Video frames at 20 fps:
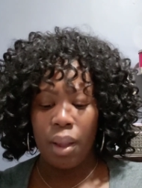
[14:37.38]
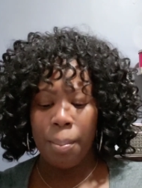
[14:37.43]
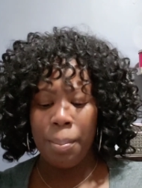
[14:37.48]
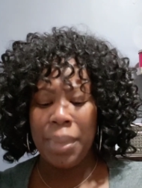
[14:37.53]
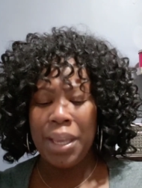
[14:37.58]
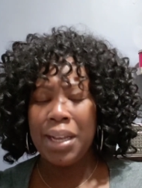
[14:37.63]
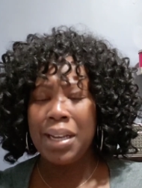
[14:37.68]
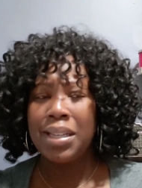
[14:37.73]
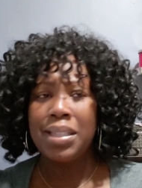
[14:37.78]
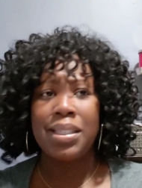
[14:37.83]

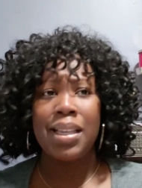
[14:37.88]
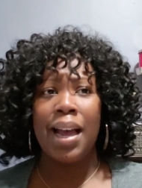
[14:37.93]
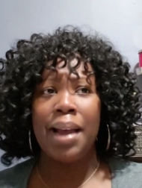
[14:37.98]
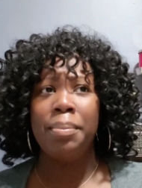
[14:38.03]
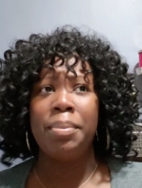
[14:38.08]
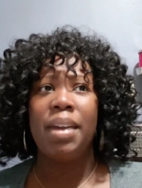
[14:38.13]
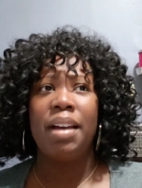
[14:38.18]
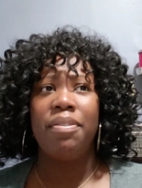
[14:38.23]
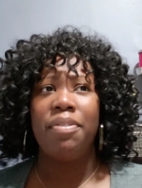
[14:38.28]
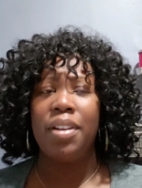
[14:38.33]
because
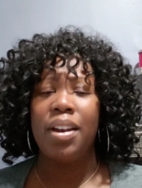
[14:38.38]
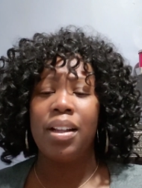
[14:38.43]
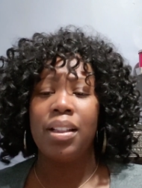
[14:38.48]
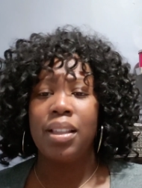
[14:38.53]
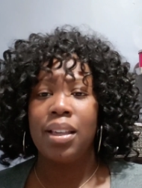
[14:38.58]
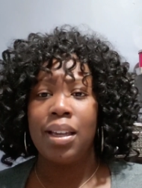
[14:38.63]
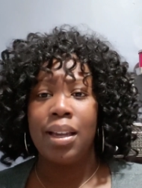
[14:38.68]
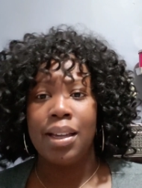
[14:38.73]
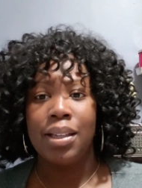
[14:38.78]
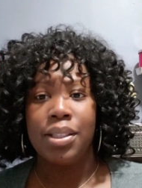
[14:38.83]
I'm
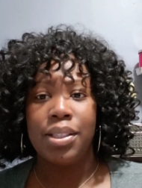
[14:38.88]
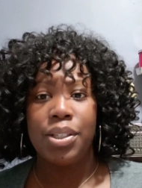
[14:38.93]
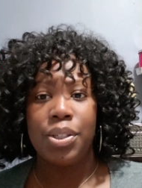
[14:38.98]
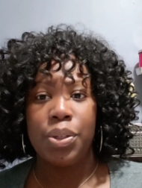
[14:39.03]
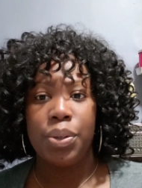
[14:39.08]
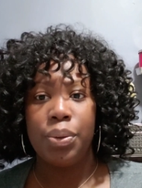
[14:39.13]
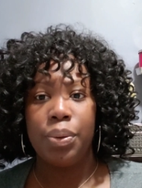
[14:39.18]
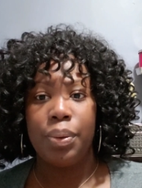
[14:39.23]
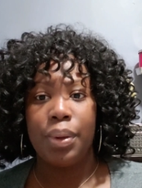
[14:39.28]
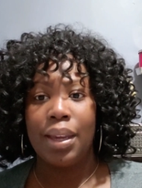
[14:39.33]
definitely
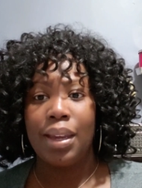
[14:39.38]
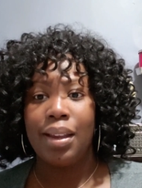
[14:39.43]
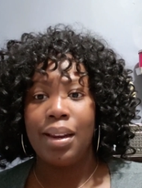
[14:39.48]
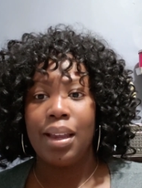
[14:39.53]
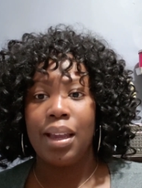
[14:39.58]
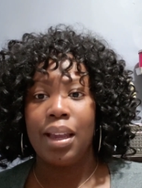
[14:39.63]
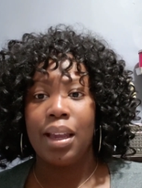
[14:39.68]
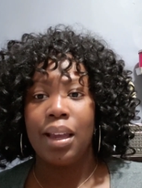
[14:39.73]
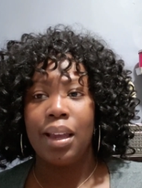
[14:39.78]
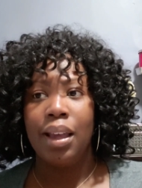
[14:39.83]
into
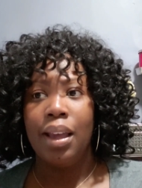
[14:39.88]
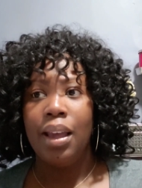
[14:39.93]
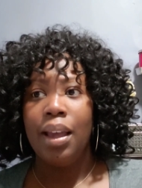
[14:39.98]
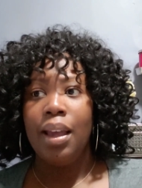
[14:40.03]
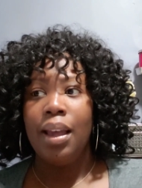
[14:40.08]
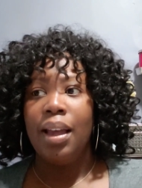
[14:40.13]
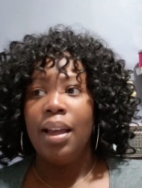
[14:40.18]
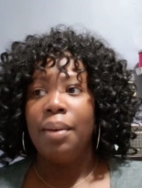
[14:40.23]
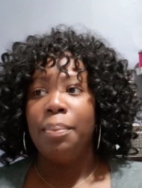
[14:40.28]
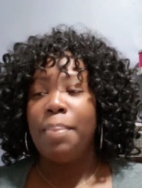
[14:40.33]
eating,
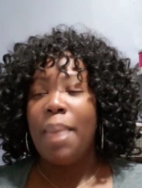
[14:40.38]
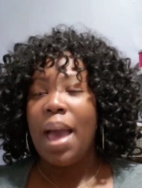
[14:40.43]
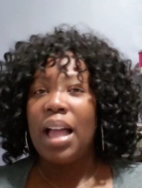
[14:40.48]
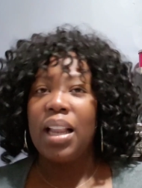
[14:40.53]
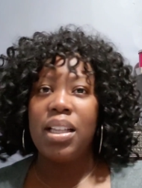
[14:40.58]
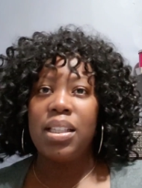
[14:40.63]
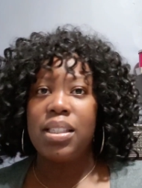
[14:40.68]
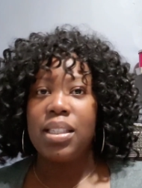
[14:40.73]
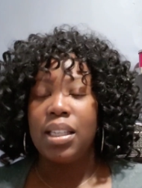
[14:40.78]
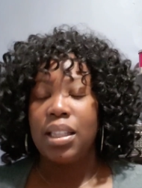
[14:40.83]

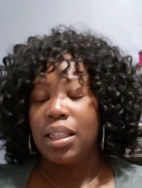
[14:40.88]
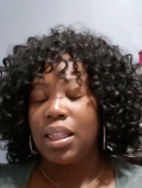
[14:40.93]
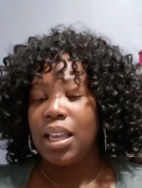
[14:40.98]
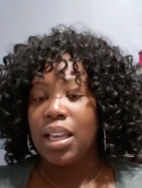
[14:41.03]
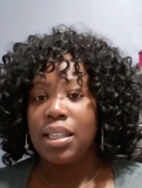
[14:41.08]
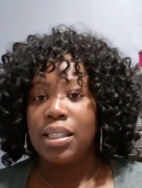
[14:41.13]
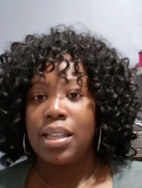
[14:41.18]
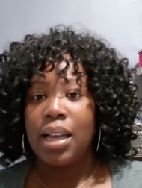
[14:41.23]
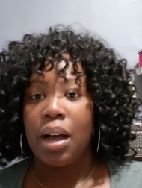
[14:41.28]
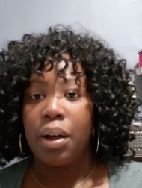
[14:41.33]
balancing
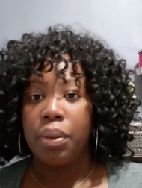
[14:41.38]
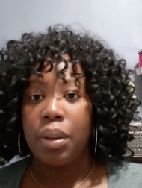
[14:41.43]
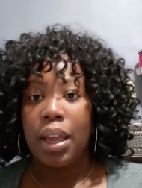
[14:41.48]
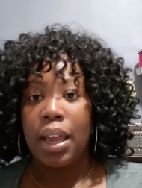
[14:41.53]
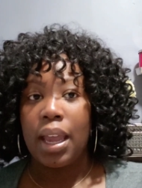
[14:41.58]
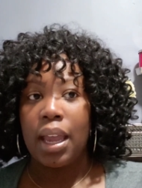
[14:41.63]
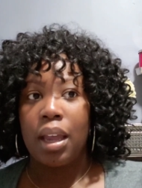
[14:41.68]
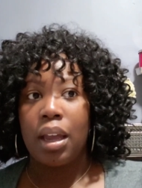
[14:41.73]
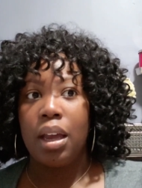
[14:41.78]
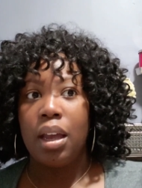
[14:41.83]
things out.
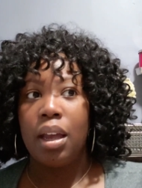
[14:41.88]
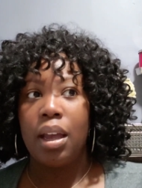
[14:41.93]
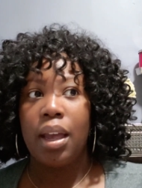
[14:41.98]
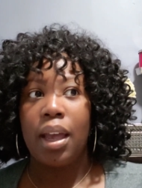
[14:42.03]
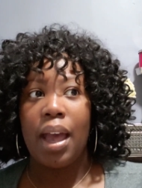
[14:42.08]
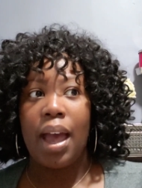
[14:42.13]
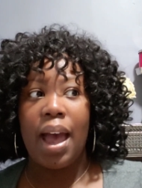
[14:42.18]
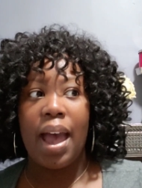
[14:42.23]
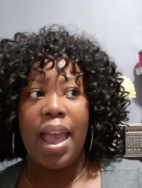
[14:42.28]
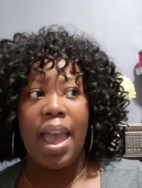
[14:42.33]
Like
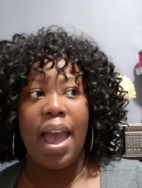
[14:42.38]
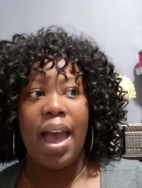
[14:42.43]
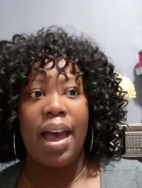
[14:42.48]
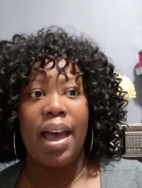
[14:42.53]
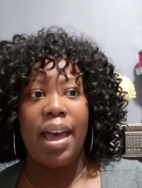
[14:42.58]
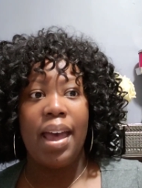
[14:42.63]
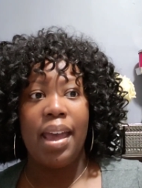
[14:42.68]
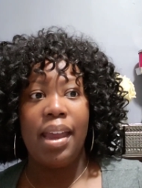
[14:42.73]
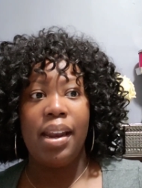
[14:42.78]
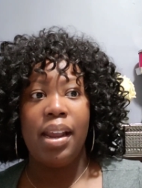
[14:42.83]
I
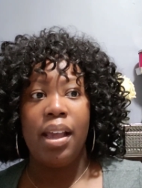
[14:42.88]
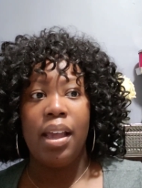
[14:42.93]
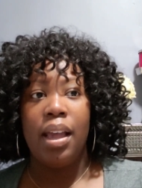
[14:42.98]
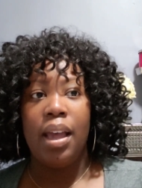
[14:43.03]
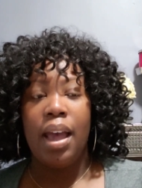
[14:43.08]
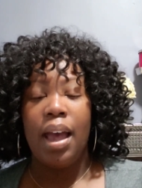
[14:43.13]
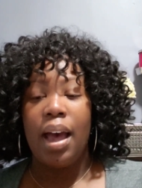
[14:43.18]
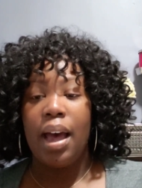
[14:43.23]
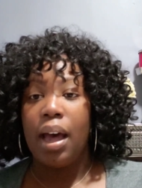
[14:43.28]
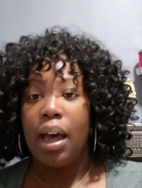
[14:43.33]
had
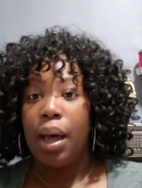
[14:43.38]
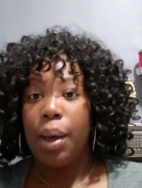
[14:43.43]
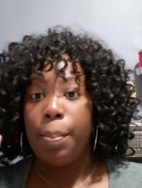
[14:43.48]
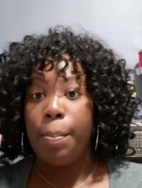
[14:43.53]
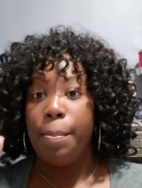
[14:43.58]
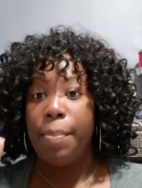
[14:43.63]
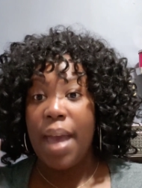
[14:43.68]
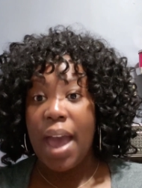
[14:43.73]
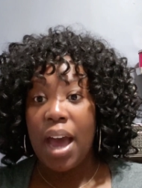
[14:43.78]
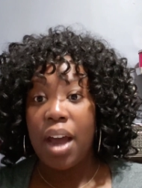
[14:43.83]
a
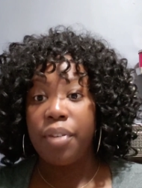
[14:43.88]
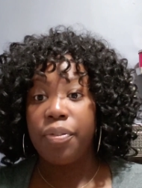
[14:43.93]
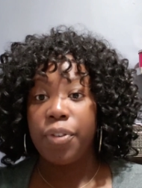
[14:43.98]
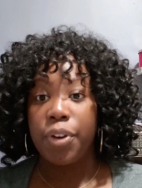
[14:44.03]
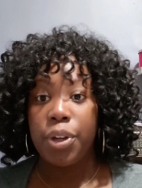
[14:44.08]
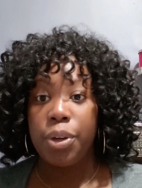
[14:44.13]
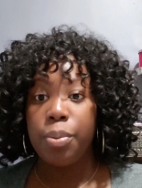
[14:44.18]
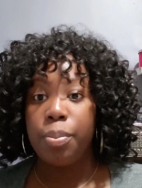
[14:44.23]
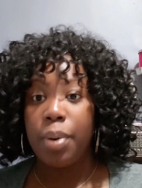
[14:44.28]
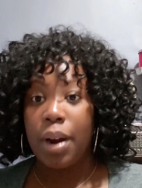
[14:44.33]
bad for
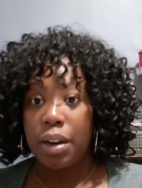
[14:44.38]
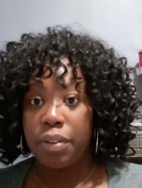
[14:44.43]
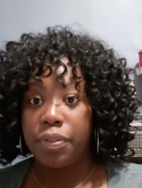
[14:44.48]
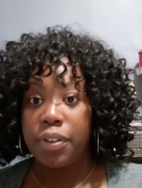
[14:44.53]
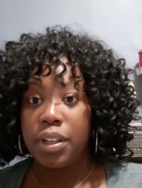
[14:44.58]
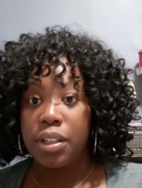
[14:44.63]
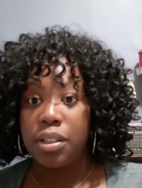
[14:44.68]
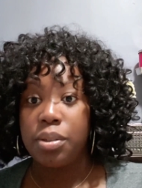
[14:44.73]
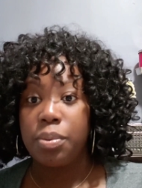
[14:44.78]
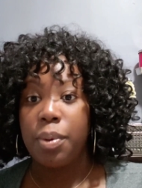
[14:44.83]
you
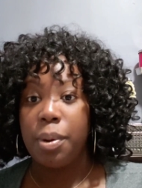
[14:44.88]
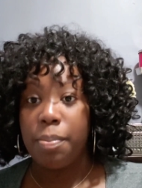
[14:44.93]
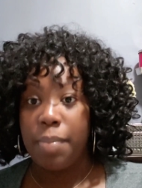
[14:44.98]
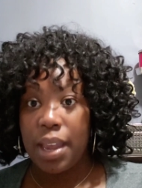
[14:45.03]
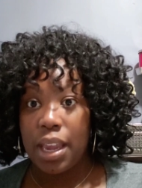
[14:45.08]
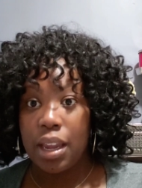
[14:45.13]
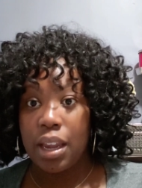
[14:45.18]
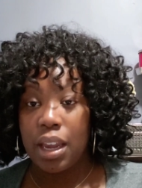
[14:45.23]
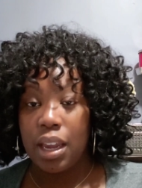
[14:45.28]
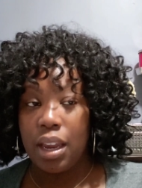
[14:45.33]
breakfast with
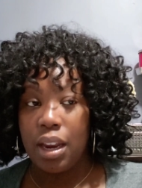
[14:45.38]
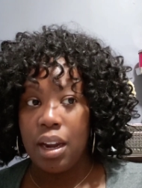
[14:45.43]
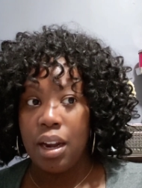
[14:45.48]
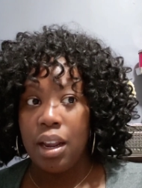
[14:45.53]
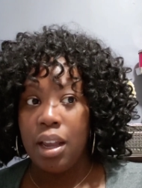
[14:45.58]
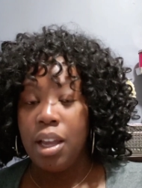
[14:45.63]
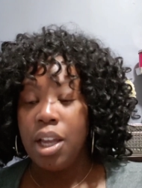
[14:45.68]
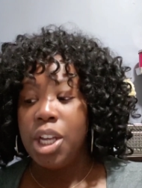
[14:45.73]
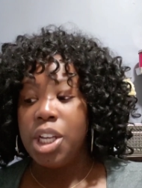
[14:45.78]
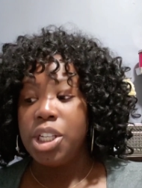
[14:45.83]
bacon.
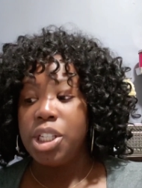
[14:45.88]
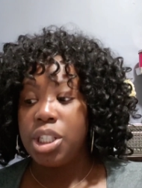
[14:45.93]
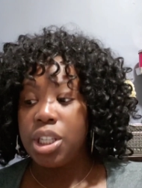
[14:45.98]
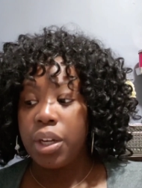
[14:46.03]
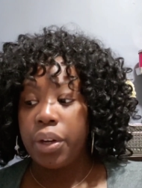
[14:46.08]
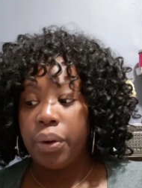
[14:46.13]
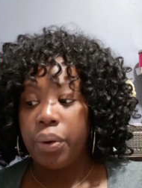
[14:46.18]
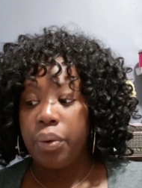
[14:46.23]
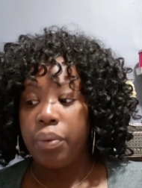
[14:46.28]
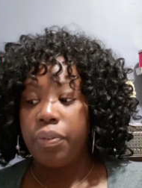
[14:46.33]

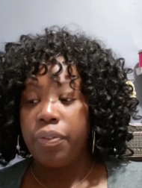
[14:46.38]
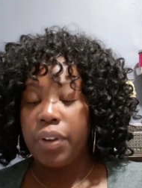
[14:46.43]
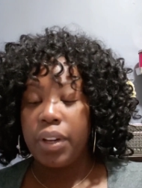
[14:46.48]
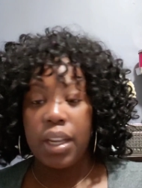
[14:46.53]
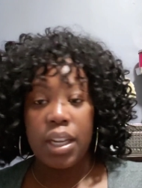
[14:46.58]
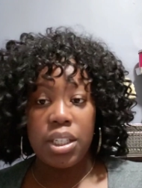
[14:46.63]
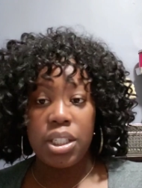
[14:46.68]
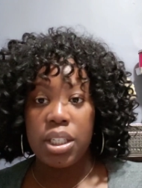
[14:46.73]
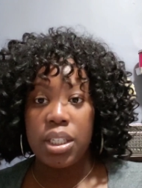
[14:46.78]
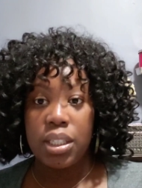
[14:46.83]
So for
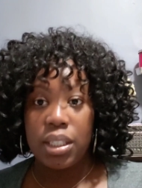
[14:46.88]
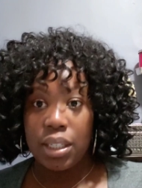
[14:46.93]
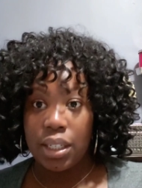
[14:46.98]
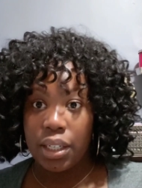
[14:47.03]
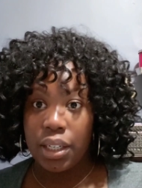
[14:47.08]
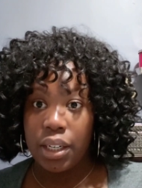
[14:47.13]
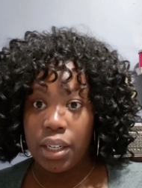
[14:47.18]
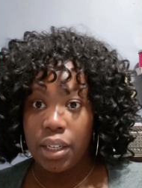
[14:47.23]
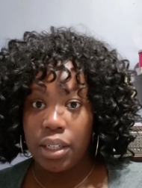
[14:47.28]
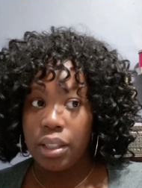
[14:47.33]
lunch and
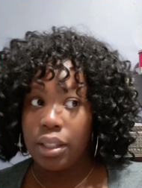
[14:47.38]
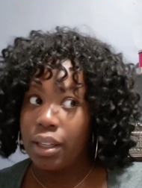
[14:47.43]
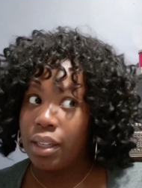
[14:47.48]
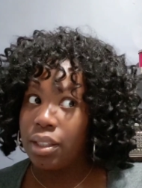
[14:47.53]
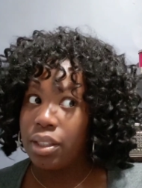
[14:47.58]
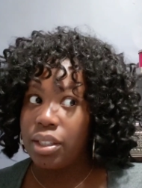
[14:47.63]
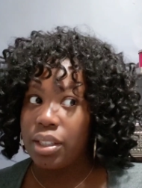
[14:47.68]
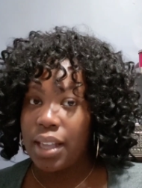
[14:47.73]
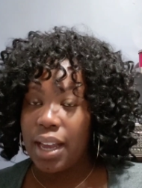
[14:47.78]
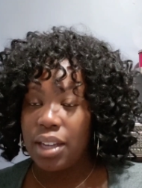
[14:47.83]
dinner,
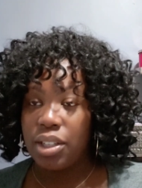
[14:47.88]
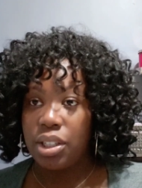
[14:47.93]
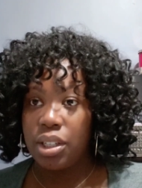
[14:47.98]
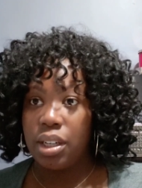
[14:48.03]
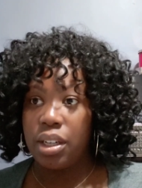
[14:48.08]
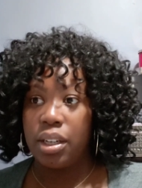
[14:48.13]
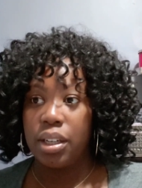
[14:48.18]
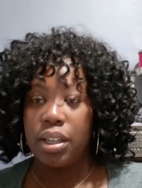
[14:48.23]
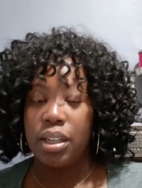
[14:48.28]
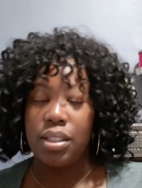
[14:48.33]

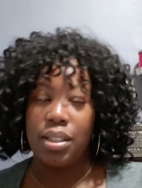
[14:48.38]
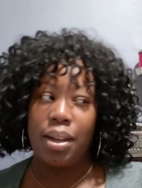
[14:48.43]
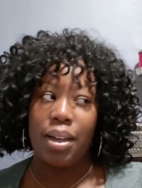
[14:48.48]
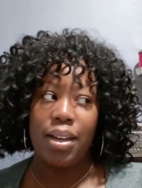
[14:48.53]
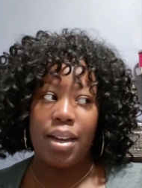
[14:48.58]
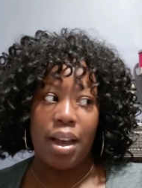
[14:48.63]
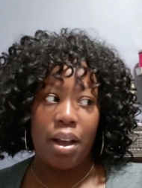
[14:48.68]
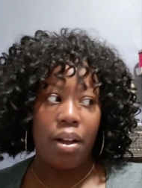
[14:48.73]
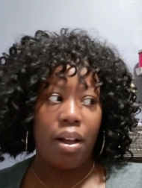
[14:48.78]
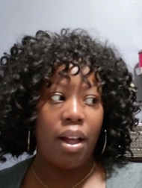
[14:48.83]
lunch/dinner, because I
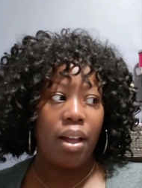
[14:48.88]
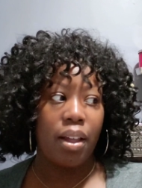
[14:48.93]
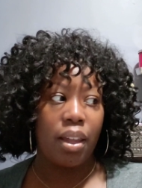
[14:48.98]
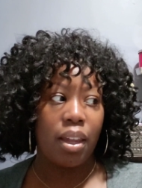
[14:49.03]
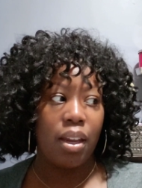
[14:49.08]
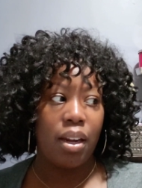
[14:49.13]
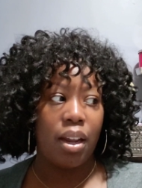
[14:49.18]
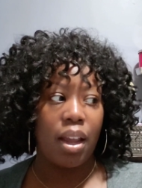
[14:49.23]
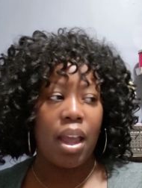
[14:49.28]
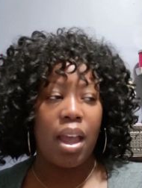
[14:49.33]
doubt I'll
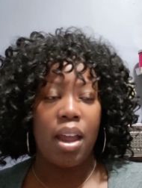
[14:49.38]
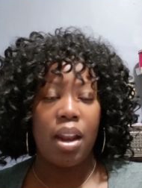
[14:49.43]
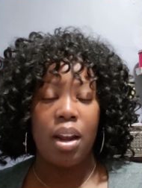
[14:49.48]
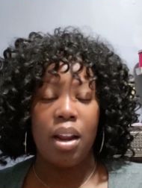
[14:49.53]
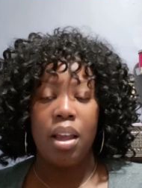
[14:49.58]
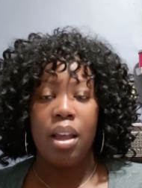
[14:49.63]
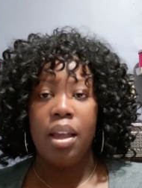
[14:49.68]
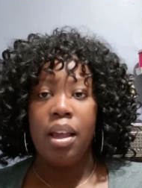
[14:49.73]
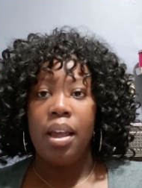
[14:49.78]
eat again,